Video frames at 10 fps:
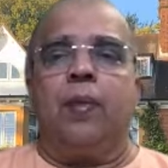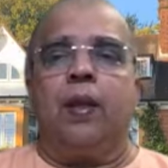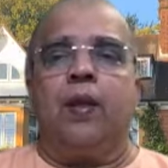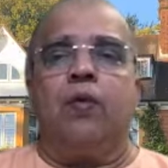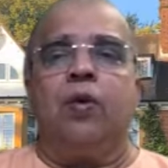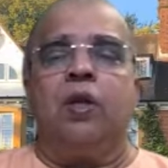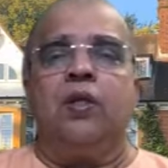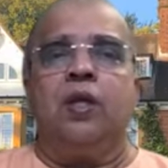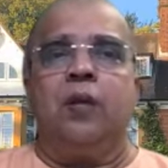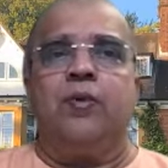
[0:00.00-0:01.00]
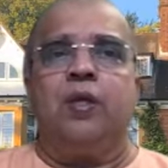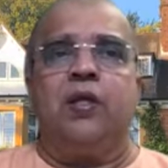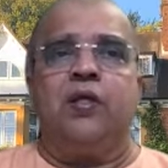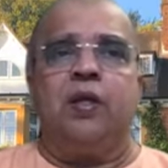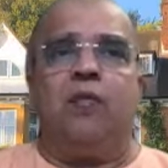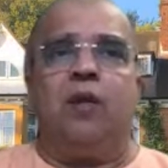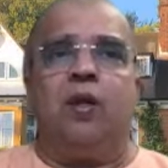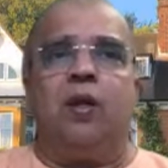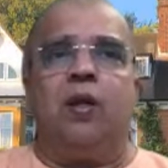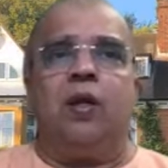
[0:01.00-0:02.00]
The whole description is given.
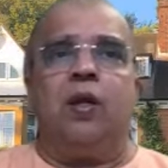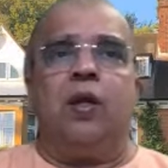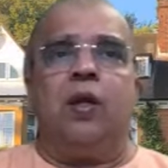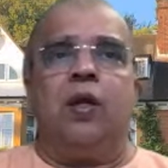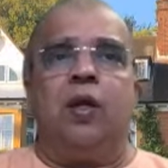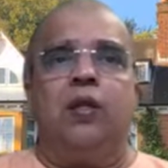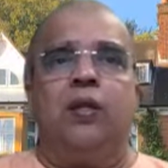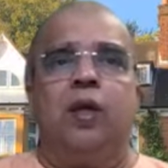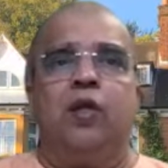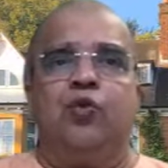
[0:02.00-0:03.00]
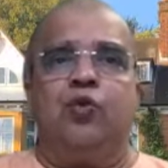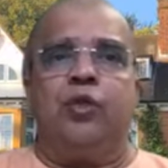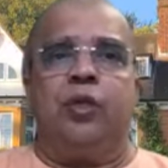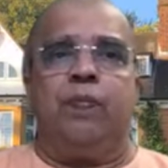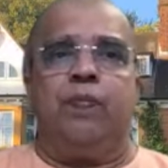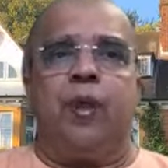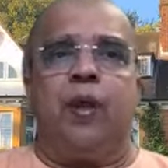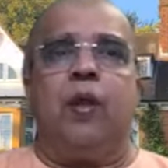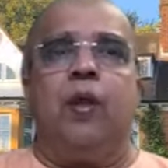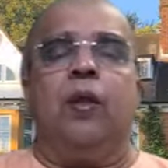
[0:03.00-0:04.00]
Anitya ashuchi.
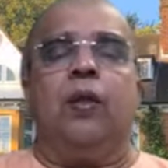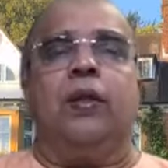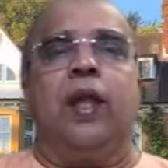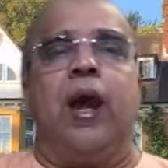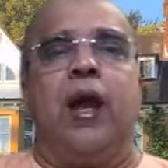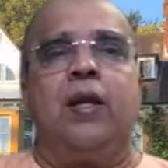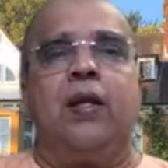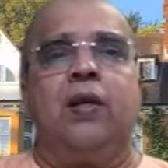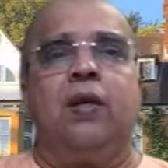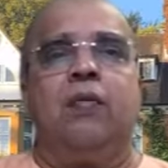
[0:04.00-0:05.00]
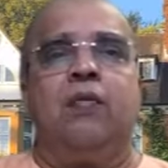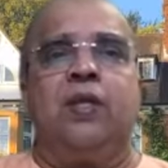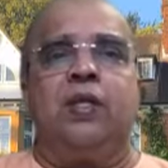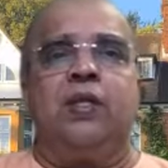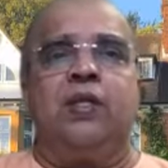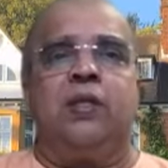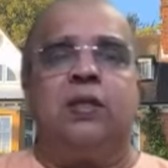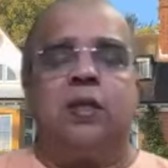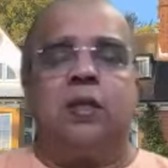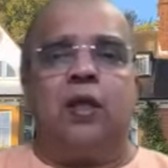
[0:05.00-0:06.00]
That which
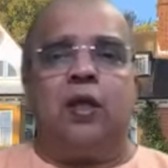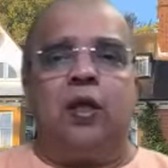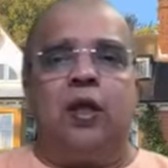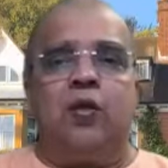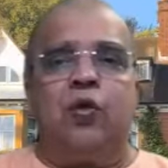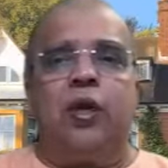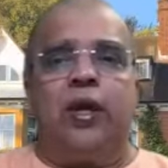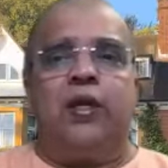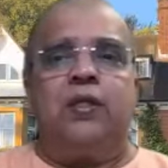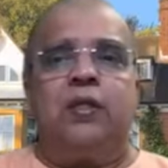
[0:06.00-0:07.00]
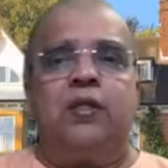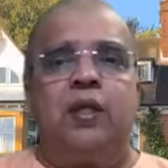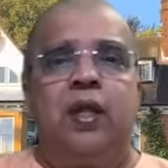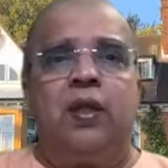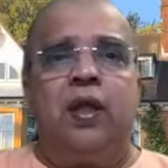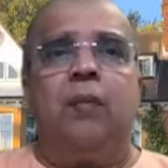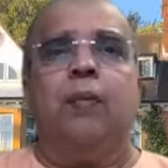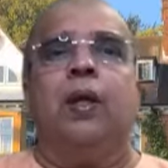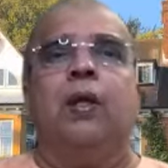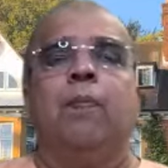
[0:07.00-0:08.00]
is ignorance is nothing
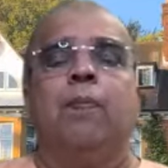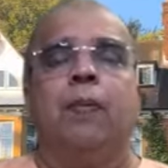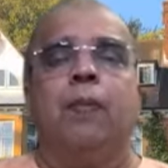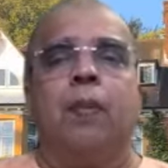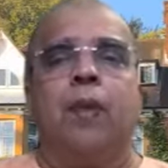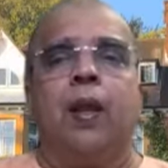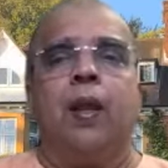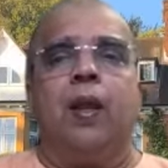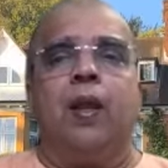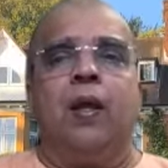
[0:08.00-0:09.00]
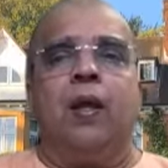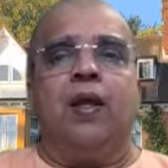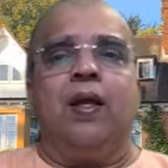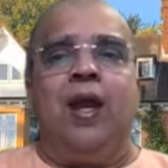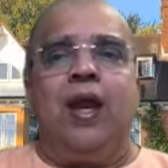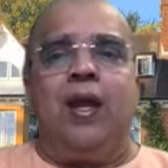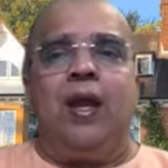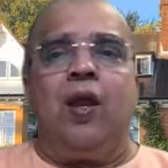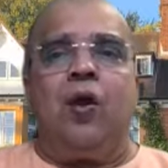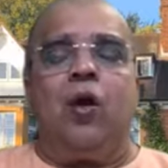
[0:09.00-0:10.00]
but
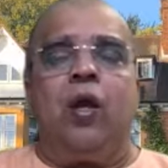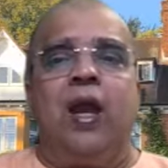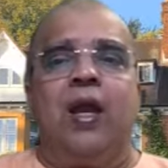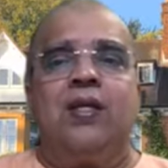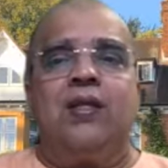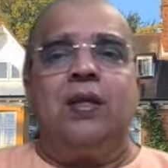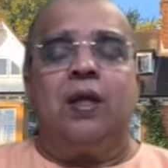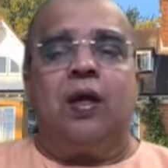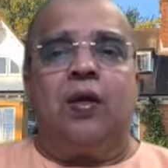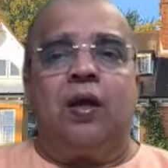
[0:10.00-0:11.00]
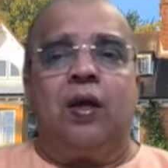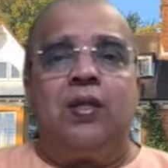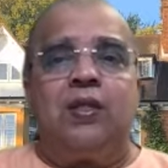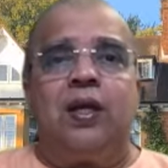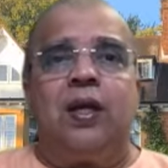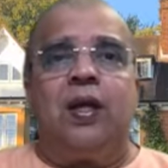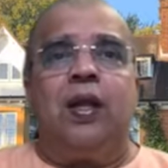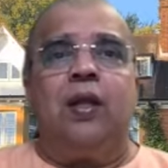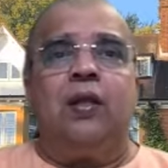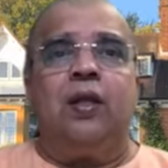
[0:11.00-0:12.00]
taking or
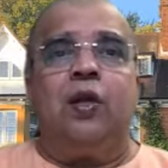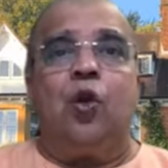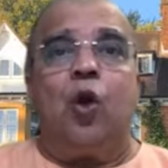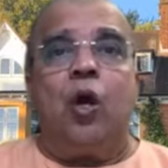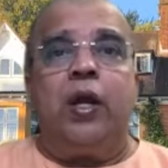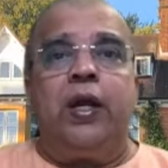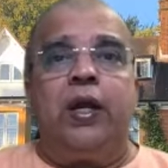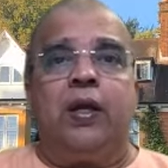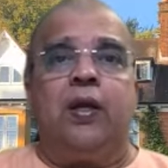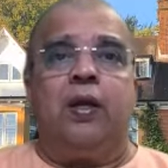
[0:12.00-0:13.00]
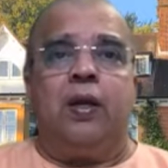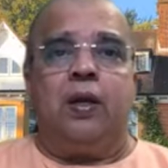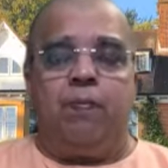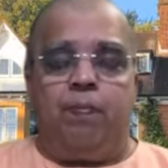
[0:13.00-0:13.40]
considering the non-eternal.